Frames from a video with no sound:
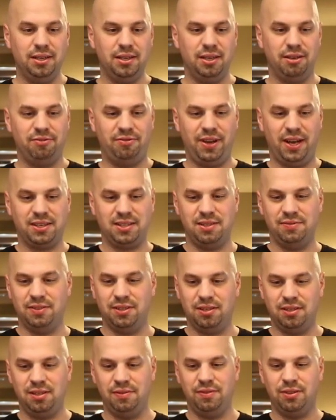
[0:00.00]
In fact,
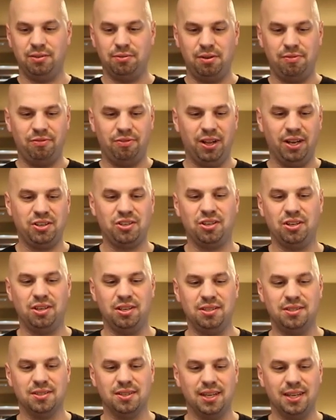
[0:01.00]
even, even the reflection,
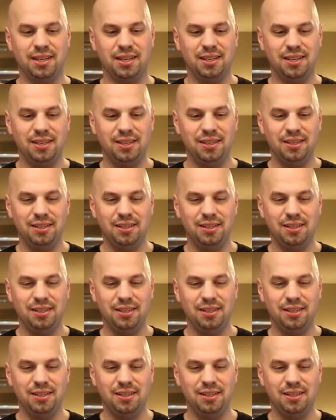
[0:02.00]
it's like,